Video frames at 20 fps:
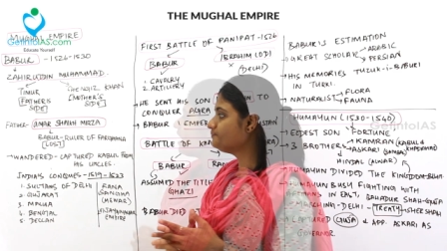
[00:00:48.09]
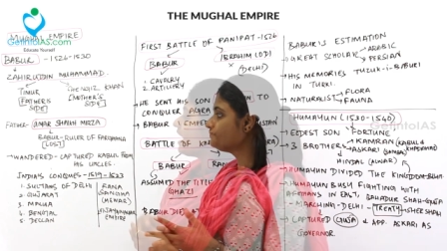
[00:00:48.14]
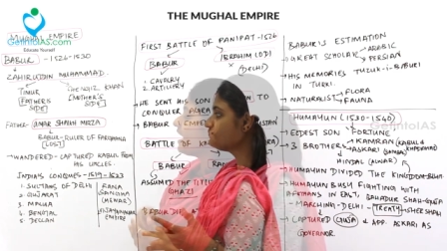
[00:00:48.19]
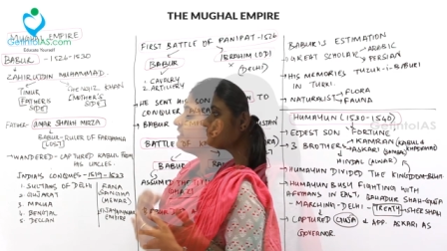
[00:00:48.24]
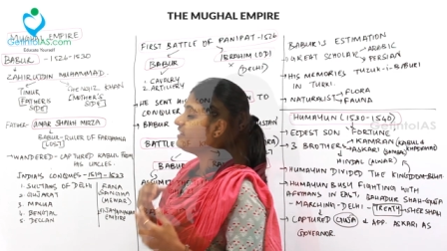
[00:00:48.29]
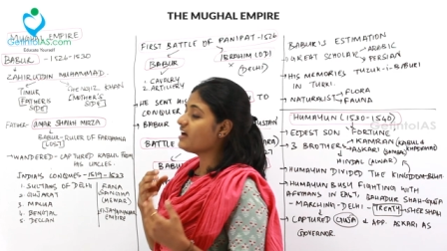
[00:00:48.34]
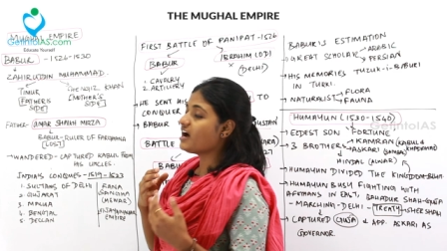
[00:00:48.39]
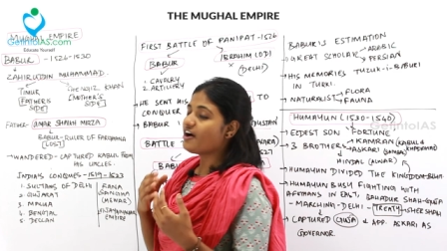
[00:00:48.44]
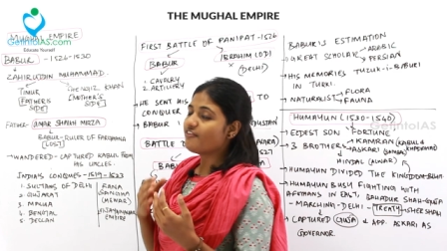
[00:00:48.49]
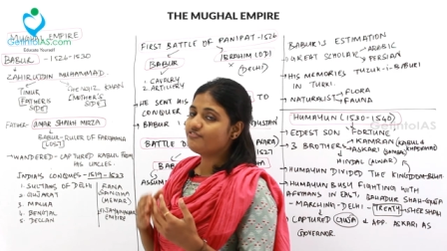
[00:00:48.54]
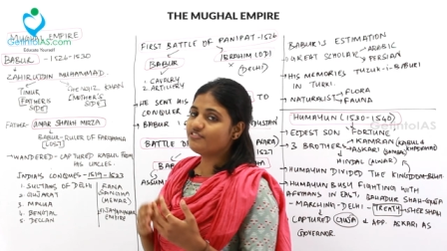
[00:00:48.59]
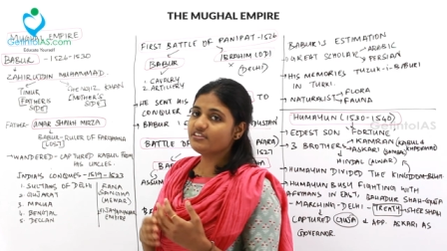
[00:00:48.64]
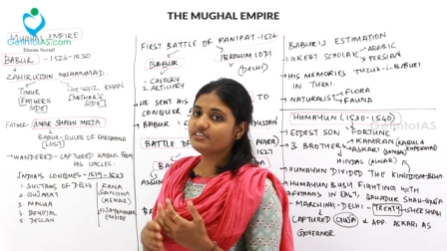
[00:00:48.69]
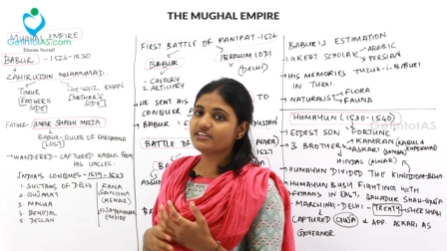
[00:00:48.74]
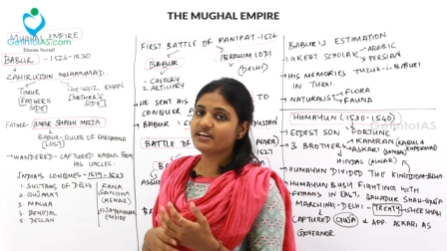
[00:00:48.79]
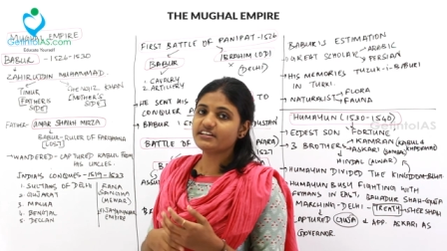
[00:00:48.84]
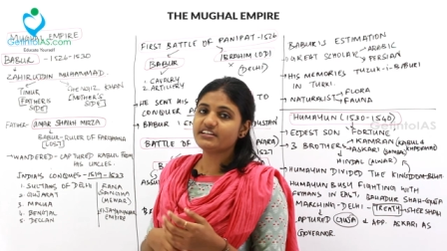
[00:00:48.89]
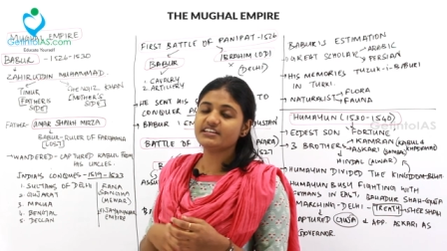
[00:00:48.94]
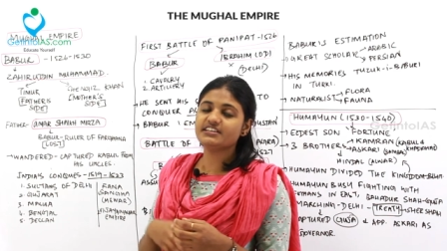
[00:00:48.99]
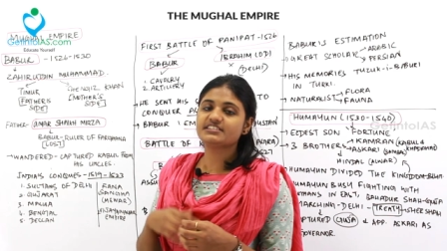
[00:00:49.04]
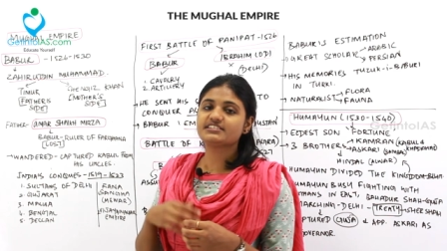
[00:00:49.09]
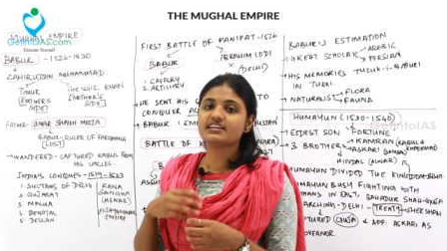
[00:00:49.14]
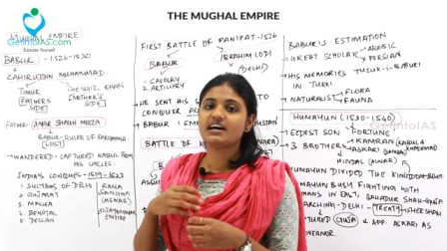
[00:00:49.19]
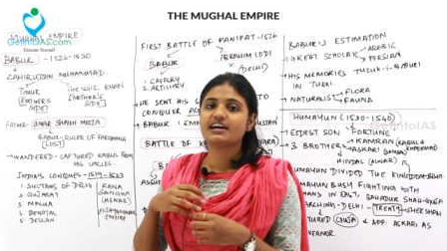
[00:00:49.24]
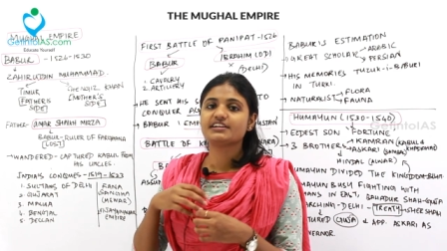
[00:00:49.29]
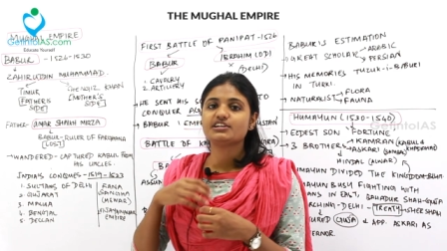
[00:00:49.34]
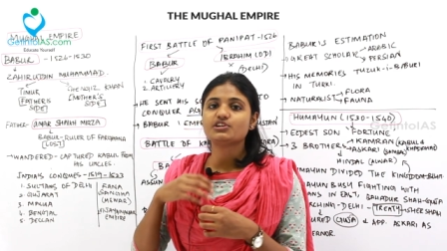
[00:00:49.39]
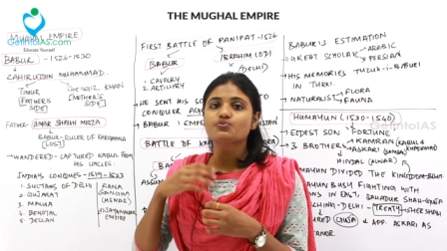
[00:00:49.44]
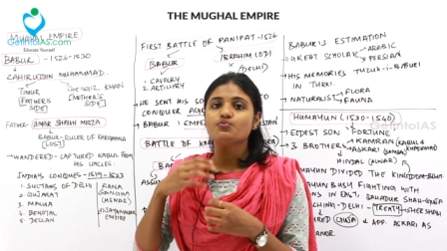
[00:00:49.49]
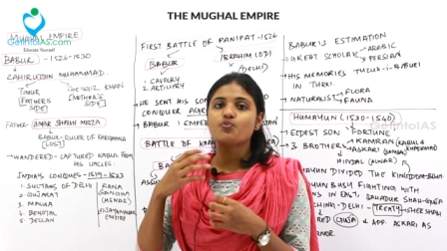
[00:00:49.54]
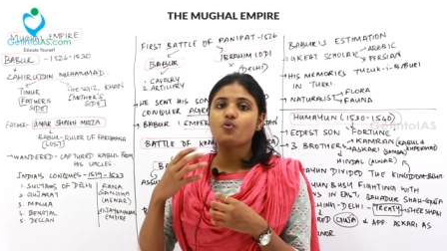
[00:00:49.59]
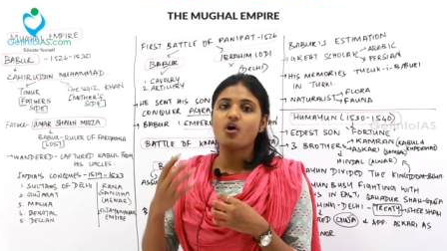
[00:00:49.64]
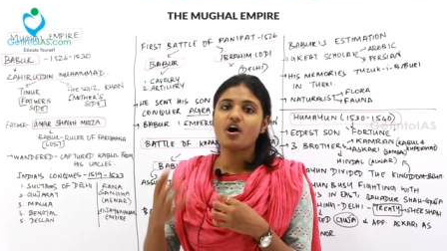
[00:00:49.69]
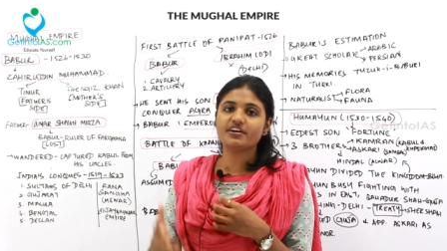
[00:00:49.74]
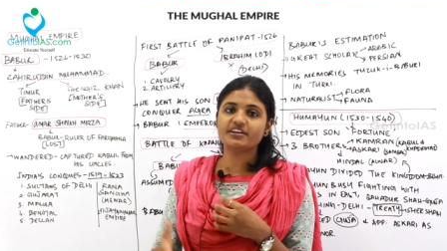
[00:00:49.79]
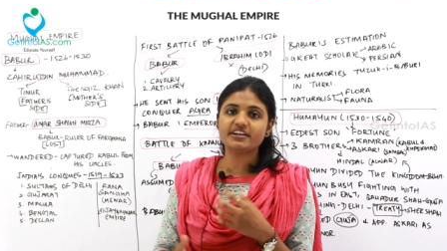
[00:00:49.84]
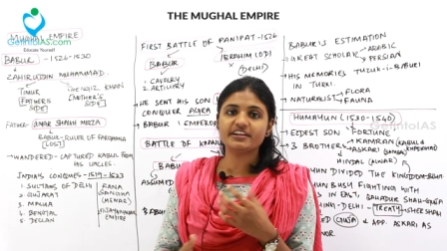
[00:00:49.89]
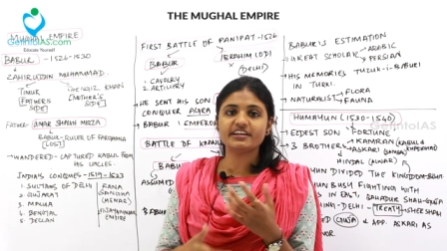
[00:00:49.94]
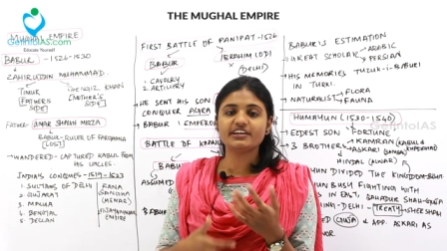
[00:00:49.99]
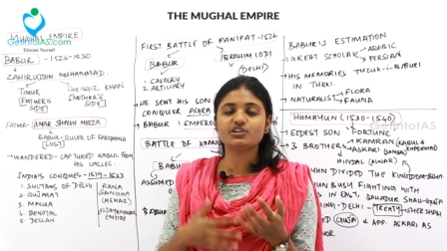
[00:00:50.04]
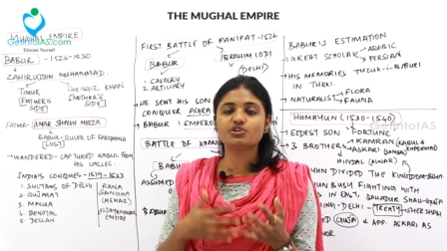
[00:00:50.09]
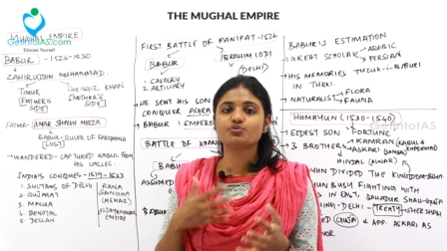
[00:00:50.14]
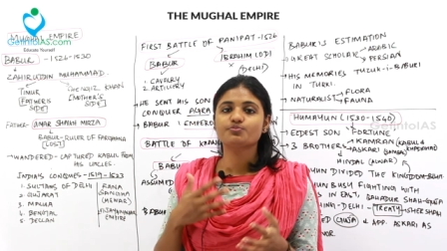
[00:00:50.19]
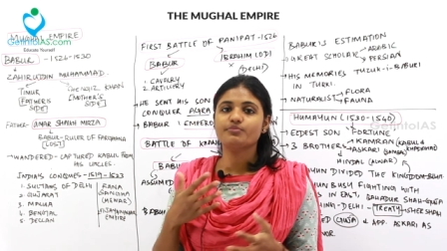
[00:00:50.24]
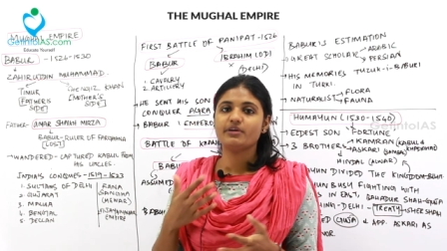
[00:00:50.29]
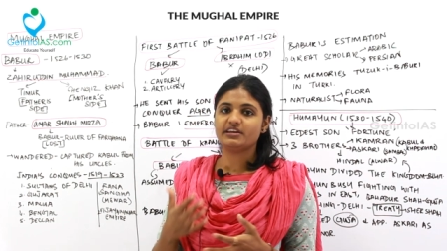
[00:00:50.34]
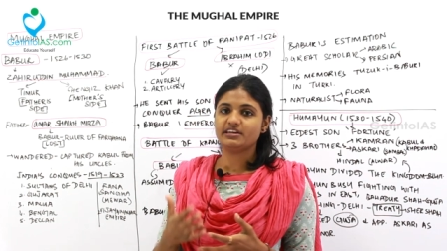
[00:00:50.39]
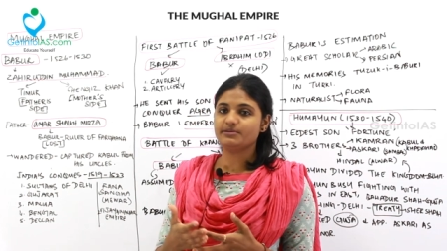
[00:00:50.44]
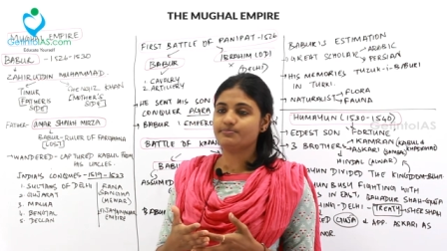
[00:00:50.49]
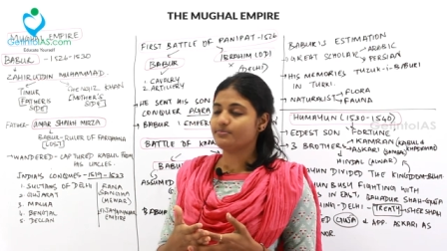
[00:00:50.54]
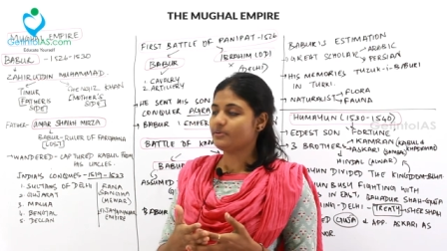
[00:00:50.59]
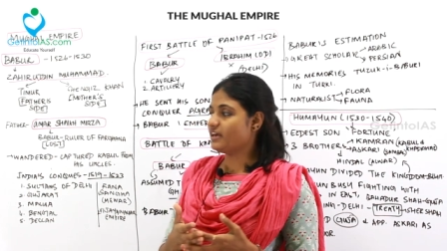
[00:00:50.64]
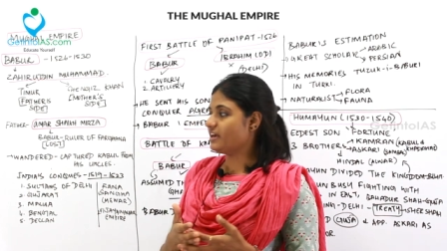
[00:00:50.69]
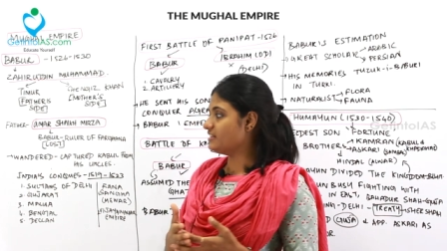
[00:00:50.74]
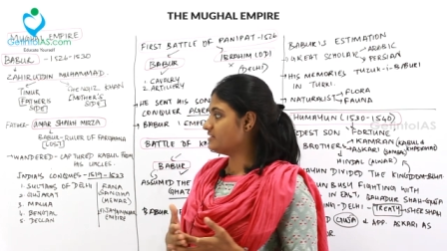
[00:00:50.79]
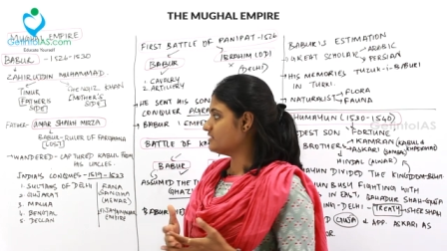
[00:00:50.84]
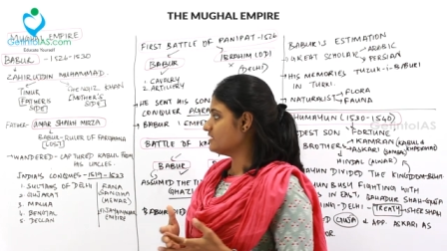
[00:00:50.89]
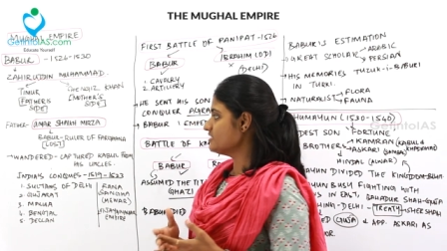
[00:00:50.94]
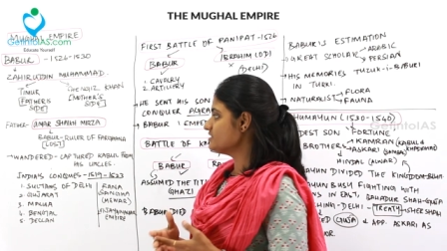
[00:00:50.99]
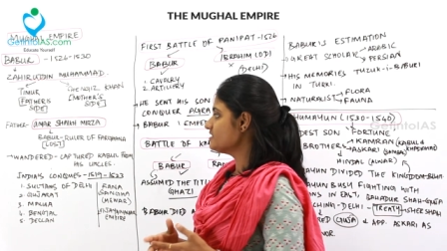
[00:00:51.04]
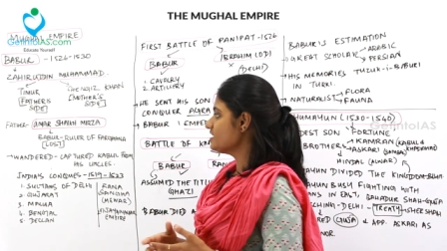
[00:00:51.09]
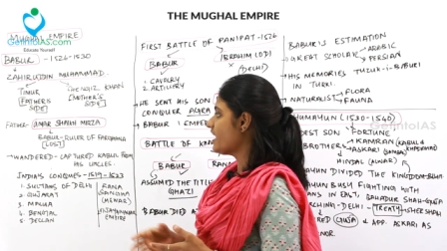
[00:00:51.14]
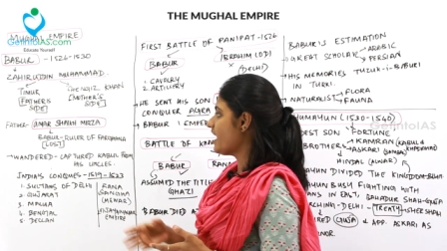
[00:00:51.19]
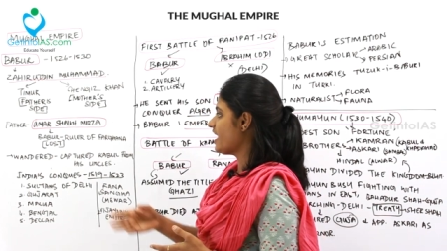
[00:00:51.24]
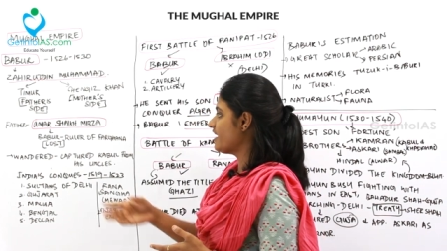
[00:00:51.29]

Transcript: And after that he started wandering to many places,